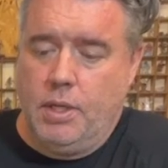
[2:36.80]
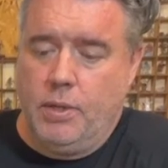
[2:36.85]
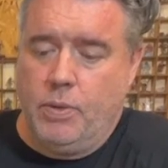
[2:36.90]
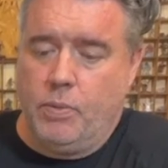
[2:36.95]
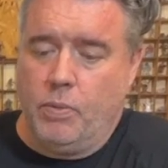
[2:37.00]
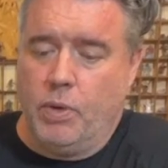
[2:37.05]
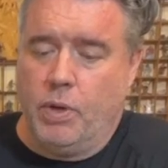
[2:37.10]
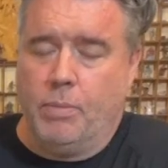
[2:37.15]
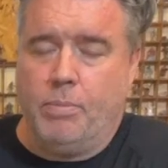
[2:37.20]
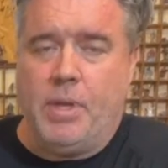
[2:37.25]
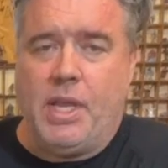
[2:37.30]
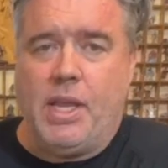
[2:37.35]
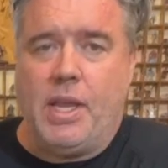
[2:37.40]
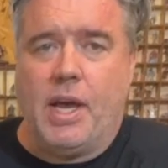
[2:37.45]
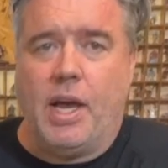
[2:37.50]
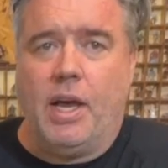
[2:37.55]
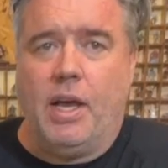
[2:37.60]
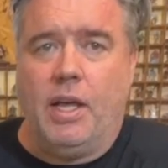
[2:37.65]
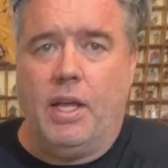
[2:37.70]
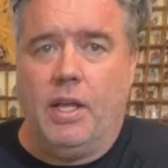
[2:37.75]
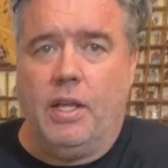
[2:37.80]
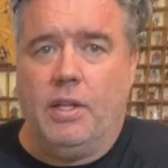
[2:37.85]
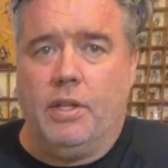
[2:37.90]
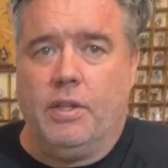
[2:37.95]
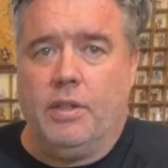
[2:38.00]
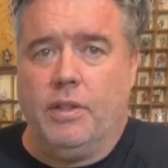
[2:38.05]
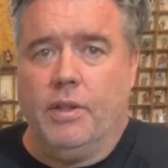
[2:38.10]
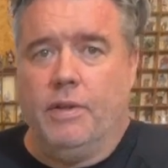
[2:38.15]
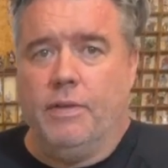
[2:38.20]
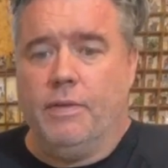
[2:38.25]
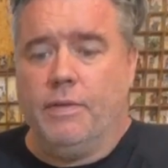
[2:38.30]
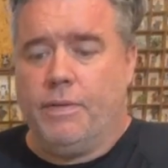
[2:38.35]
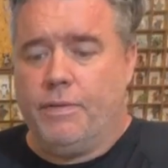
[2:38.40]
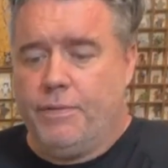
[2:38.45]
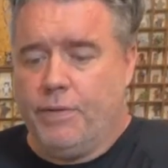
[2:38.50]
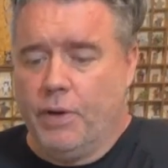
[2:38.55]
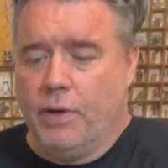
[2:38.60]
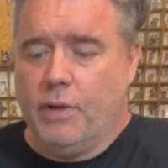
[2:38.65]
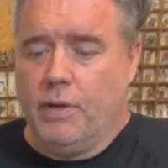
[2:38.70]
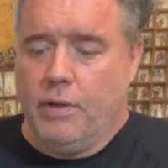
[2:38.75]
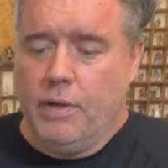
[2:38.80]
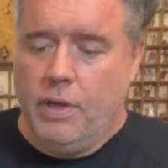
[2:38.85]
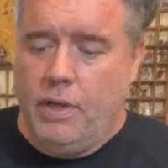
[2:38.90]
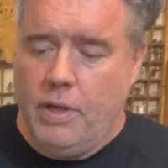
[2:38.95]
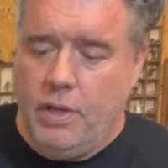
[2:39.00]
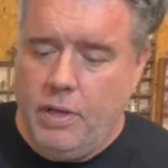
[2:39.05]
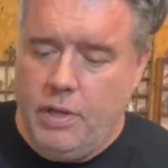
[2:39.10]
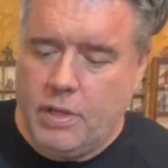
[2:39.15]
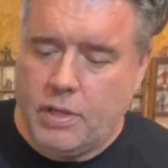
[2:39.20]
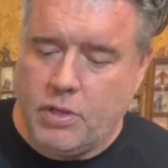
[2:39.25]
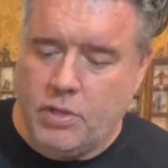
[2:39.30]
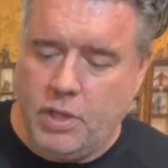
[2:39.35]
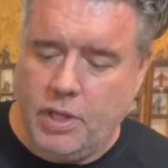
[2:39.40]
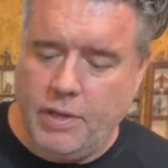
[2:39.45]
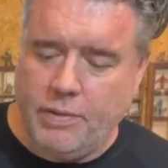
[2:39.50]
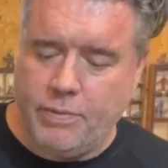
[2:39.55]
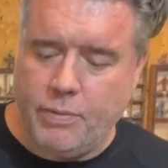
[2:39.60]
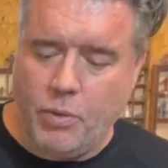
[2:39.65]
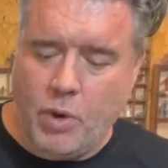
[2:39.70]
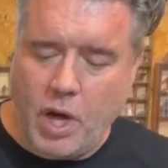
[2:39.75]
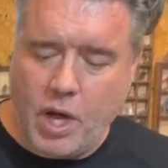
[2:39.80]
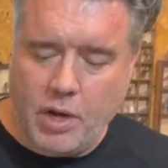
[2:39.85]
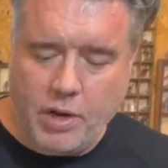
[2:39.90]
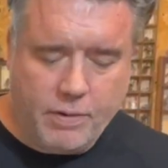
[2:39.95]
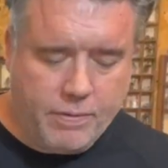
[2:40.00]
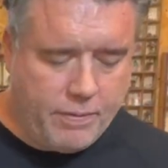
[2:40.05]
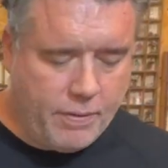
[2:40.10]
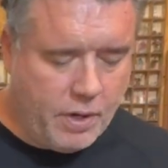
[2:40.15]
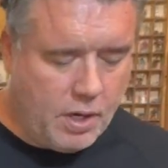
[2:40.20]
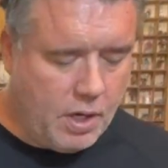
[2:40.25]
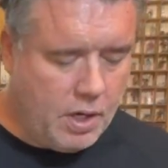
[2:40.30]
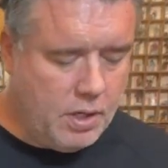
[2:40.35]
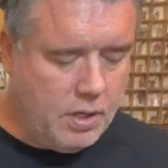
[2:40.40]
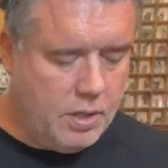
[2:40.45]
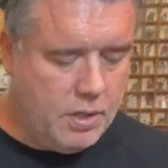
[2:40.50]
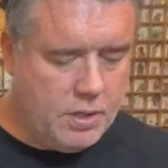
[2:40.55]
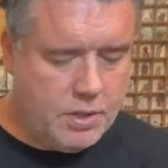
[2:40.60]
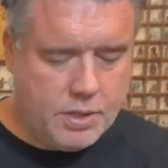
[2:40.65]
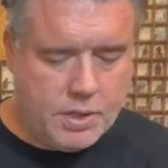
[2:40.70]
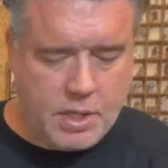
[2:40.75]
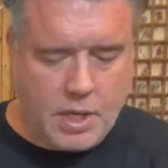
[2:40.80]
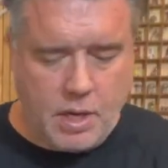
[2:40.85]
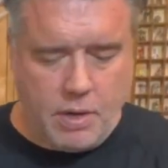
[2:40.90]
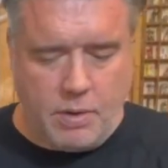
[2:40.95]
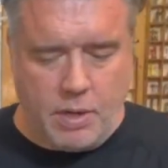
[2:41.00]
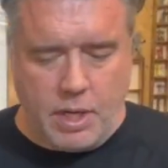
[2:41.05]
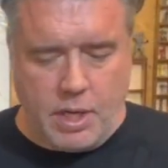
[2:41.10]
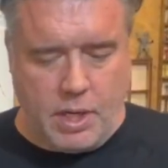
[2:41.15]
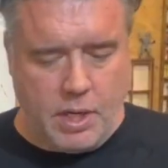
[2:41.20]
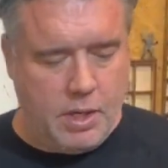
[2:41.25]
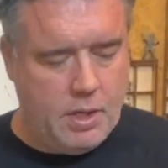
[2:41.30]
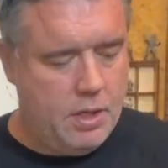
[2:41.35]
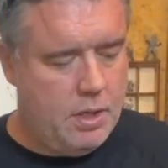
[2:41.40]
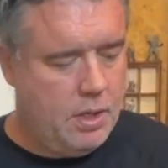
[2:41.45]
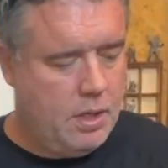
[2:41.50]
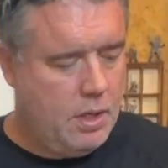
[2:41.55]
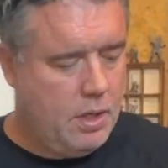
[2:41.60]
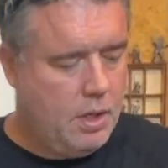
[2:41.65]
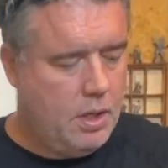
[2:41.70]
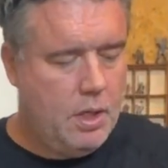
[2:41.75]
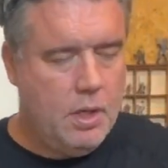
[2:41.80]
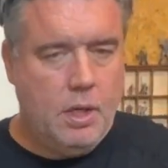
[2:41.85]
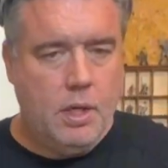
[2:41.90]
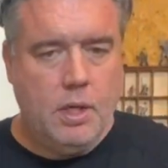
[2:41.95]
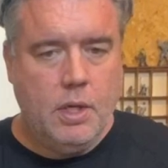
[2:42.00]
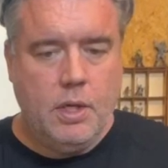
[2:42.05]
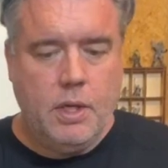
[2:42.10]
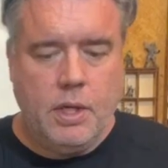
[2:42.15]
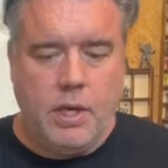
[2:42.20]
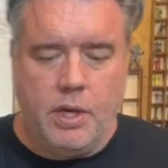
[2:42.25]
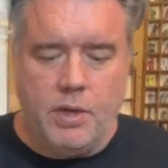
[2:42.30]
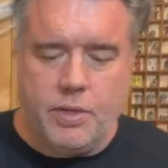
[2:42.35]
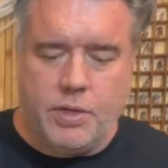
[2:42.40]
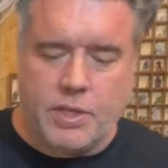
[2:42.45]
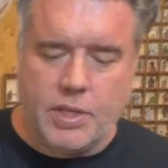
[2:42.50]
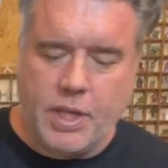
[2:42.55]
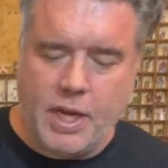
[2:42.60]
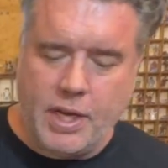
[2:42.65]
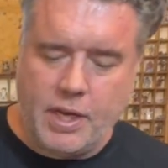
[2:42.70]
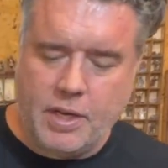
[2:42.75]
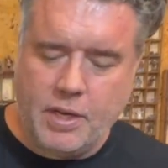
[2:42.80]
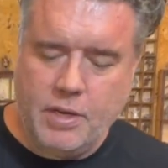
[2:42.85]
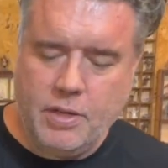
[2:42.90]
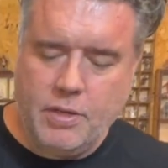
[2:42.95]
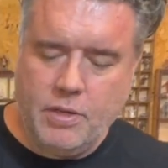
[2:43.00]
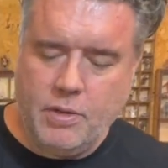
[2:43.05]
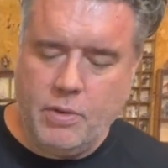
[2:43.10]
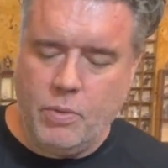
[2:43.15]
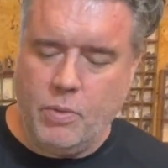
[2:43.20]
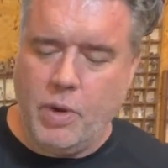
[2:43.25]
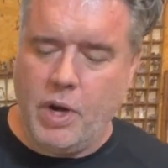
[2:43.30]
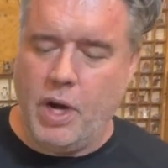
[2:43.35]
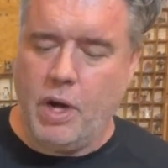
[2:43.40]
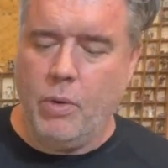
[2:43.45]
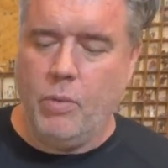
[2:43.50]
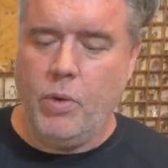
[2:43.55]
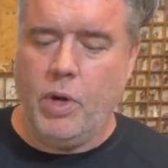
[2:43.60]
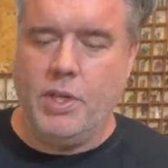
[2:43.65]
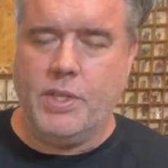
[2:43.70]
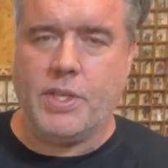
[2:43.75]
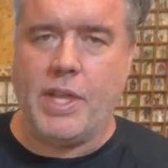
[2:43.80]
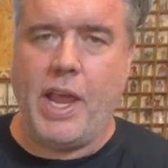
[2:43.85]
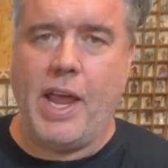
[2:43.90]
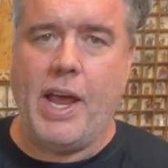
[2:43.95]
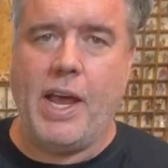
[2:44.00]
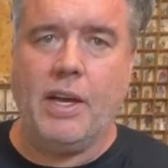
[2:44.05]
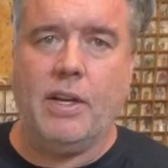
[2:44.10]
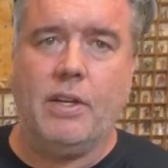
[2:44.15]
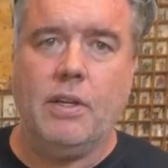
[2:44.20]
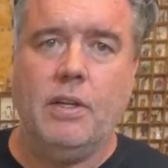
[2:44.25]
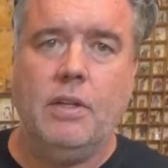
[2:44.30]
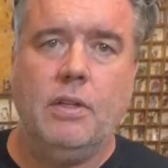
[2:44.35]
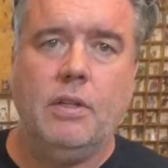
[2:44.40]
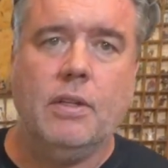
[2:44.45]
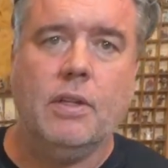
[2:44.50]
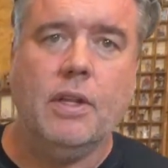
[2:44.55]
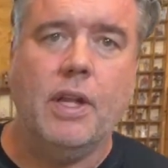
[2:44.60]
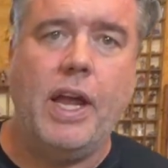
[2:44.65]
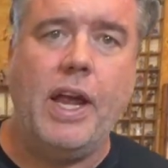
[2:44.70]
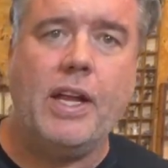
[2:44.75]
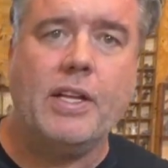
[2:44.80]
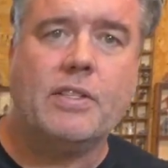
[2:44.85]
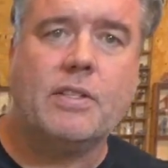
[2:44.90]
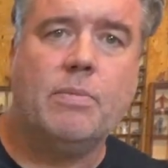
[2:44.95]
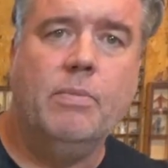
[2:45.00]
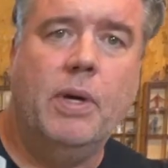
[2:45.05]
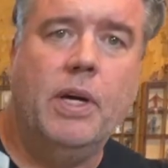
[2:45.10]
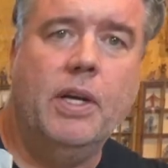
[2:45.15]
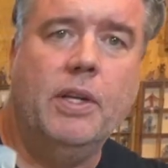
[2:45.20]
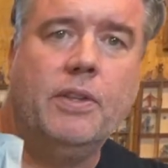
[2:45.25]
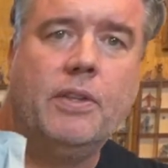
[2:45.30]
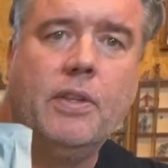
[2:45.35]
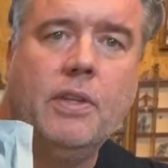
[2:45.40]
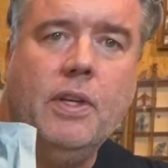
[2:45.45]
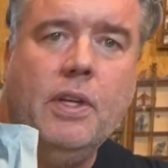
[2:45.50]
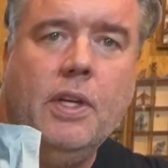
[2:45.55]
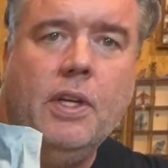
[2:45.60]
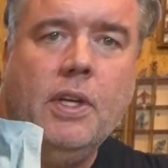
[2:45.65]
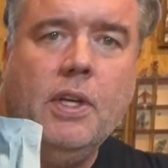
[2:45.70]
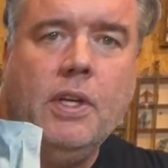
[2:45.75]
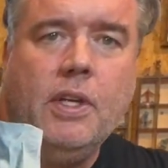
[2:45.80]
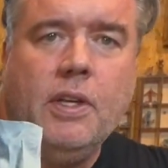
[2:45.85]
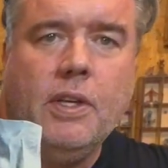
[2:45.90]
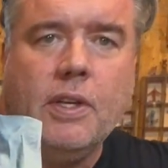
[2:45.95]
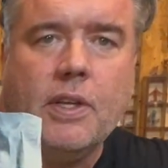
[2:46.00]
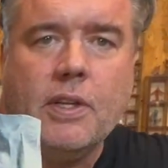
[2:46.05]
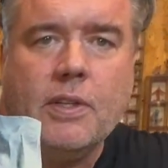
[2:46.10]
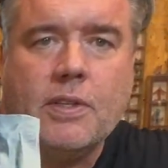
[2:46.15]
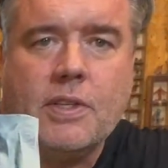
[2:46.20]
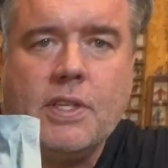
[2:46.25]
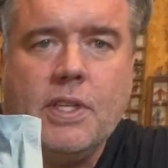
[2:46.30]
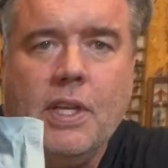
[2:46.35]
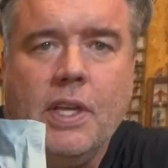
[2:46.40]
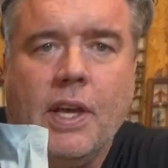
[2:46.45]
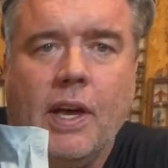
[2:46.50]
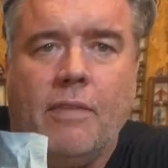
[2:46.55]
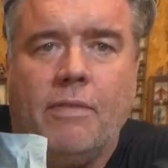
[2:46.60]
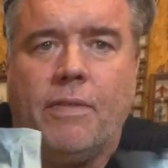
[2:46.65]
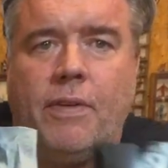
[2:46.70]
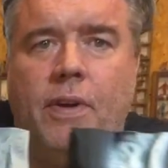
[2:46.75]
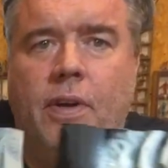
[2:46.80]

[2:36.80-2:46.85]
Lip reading: will be the full cliff waterfall. So here's like where it was at last month. You can see I've